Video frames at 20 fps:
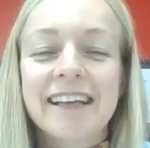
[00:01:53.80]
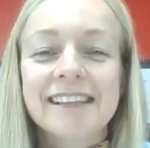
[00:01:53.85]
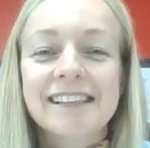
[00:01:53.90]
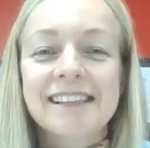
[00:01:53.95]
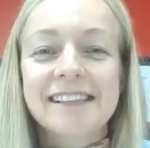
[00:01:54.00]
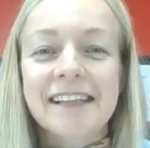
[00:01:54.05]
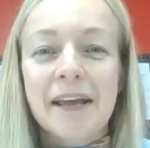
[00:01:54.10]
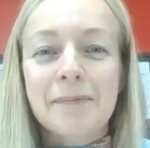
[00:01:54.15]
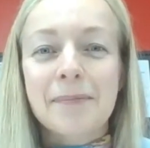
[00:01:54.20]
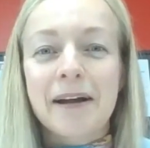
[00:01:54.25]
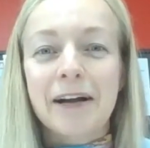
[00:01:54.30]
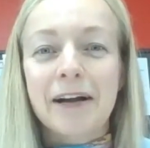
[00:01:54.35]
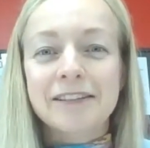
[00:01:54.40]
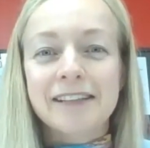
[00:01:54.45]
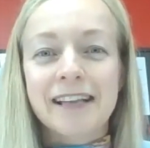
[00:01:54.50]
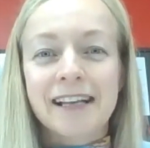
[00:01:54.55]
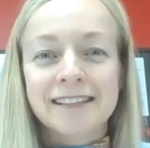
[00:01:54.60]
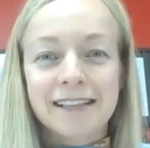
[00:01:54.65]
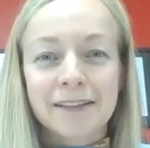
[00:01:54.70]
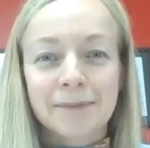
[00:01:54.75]
is
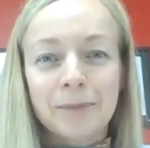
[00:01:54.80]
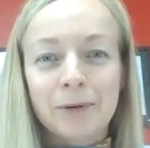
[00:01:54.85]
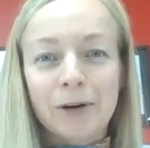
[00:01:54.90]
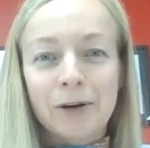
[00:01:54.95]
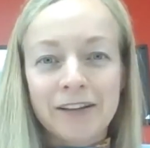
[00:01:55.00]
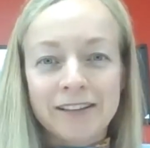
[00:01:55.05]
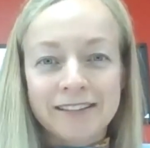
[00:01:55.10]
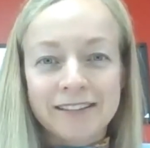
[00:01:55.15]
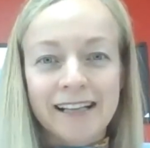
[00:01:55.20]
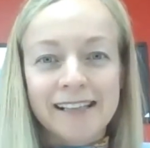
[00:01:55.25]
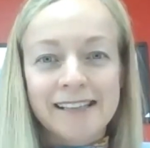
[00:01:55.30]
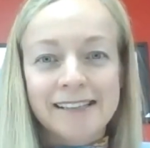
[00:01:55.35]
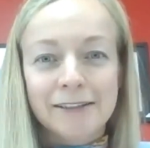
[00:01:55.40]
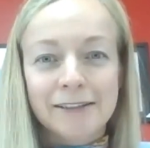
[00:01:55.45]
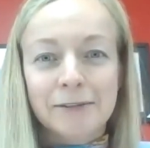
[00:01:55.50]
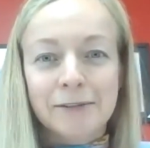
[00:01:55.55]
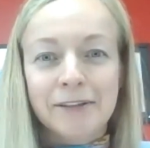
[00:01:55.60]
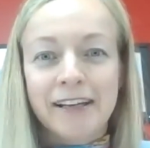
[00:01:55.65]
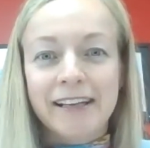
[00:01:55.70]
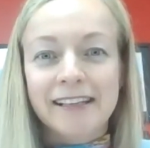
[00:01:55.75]
about NZ Product
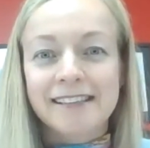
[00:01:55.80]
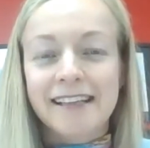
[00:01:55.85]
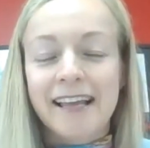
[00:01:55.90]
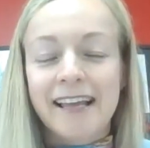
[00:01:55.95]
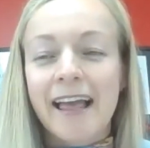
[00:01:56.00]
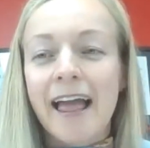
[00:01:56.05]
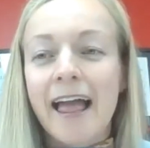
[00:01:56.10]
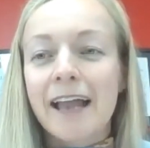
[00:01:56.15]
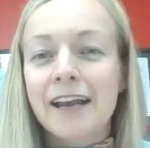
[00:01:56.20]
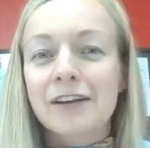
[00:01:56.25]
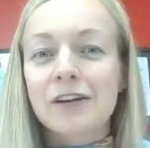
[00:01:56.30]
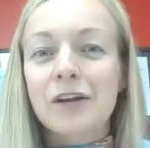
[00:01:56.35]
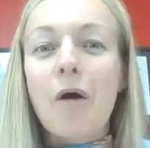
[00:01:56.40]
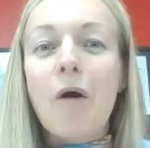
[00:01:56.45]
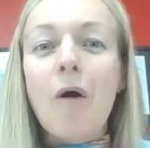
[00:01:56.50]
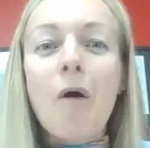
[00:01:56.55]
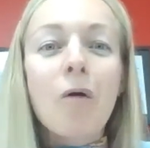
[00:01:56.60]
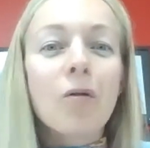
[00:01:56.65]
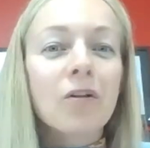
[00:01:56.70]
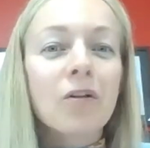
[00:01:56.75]
Accelerator and
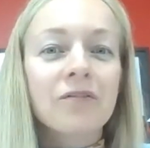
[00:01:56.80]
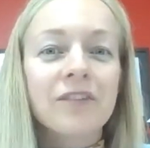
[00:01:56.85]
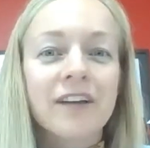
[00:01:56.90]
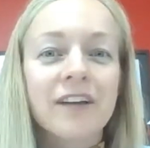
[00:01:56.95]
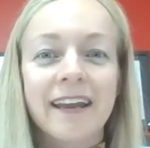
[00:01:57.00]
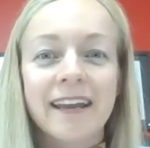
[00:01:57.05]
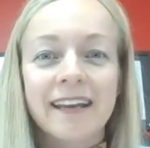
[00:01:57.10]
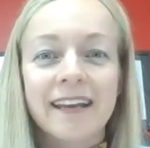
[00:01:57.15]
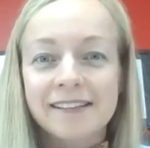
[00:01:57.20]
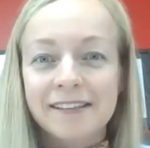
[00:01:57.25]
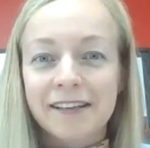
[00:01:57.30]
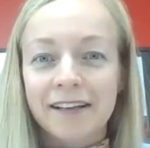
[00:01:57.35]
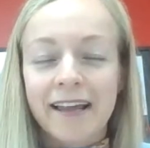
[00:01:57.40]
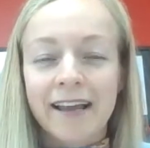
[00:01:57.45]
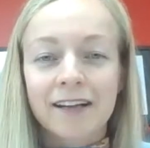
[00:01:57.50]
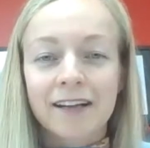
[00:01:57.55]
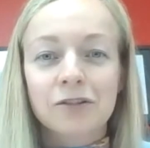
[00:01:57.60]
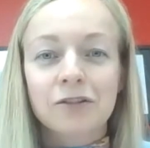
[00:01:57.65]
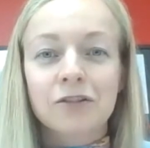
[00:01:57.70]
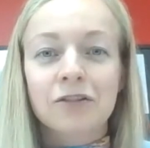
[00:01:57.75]
all of that
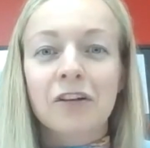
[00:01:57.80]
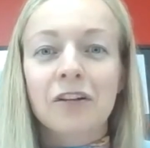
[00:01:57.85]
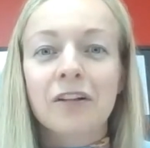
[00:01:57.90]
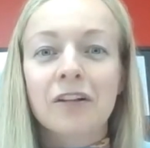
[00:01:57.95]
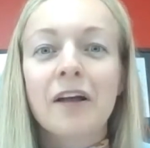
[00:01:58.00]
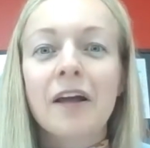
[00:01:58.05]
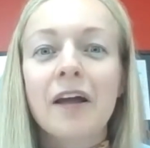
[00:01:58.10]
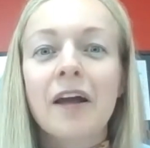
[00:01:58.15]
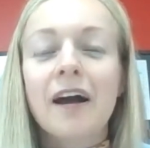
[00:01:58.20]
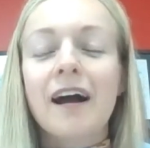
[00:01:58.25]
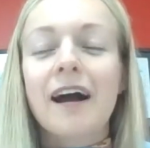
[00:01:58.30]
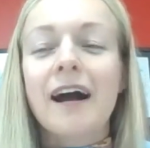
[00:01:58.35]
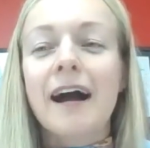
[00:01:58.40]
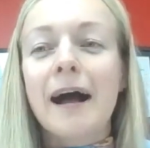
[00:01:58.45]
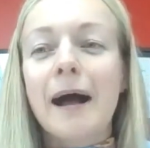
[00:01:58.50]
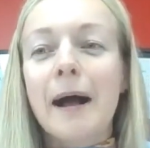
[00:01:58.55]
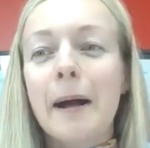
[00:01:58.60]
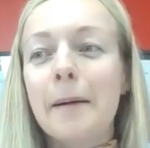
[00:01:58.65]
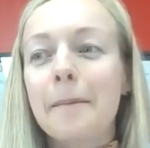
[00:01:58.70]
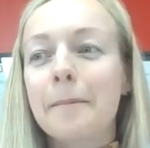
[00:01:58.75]
intellectual
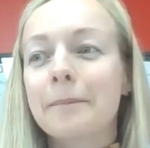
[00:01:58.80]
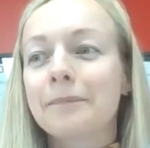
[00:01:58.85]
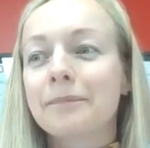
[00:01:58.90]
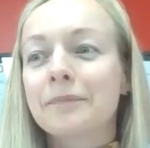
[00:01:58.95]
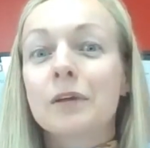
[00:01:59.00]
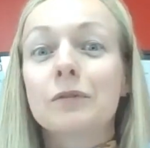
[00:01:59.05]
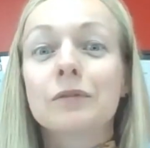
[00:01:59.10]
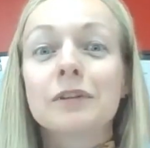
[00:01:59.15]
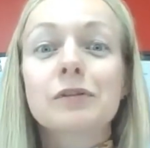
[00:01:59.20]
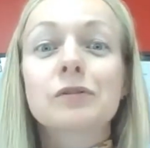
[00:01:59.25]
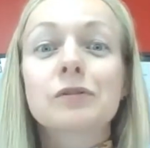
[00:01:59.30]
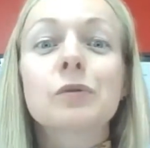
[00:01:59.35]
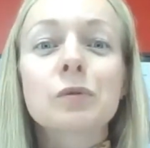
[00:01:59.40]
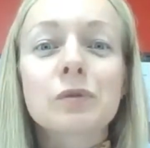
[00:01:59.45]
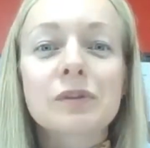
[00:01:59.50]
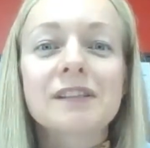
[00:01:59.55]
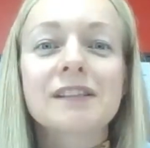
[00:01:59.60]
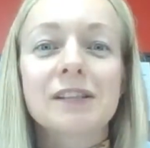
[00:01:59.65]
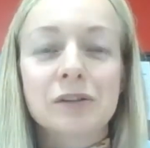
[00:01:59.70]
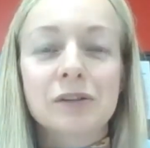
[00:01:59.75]

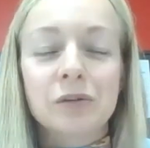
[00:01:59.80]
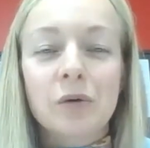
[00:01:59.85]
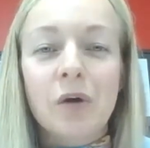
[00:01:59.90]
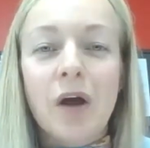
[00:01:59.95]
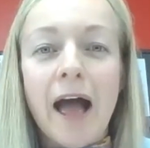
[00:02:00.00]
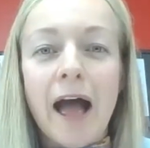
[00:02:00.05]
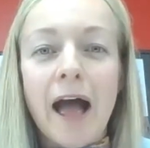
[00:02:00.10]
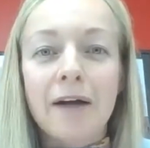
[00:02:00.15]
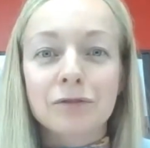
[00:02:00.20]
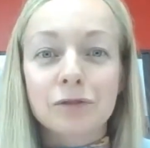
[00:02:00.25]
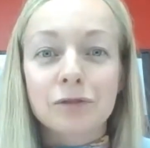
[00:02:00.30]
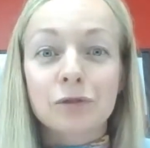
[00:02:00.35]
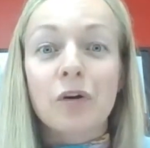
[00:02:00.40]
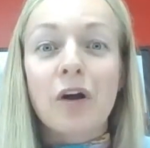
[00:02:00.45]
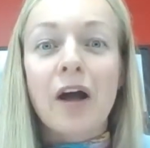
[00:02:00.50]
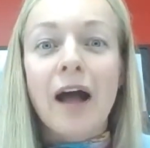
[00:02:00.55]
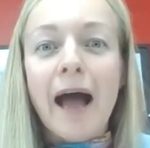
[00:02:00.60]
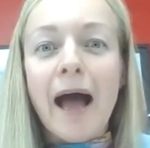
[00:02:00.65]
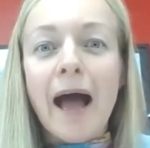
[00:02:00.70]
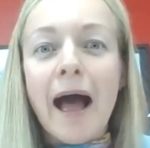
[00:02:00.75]
resources you have to
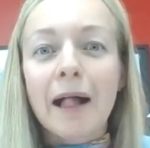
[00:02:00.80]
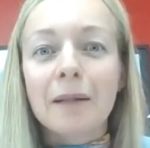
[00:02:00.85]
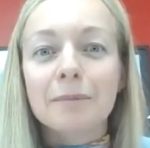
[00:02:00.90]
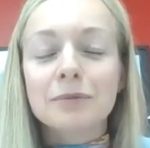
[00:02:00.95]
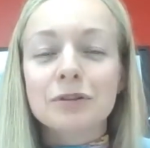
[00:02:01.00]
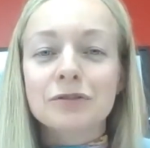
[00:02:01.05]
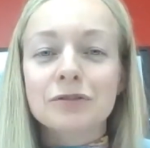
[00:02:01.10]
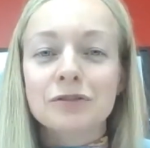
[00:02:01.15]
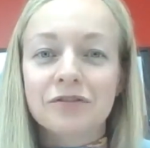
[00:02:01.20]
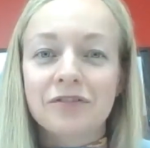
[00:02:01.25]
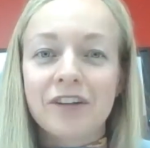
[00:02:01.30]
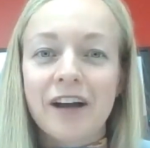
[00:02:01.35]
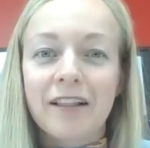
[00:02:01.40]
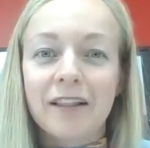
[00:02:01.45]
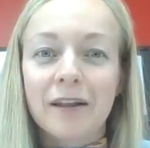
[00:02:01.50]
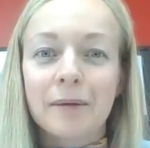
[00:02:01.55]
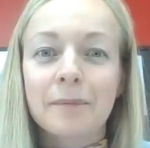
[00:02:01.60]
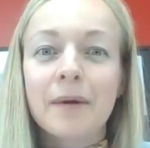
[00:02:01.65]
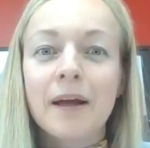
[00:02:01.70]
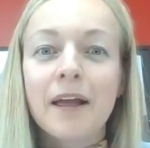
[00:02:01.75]
help to
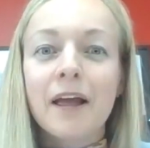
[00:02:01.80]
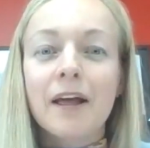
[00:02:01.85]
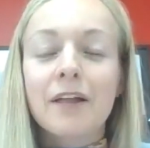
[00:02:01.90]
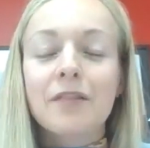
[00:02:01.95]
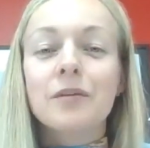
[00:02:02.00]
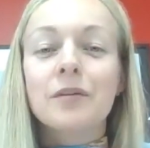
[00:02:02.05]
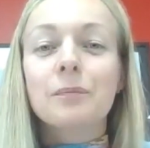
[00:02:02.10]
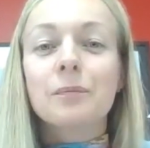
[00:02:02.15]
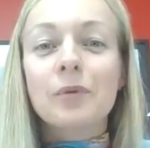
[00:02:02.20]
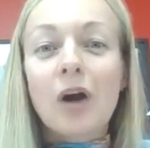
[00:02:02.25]
develop the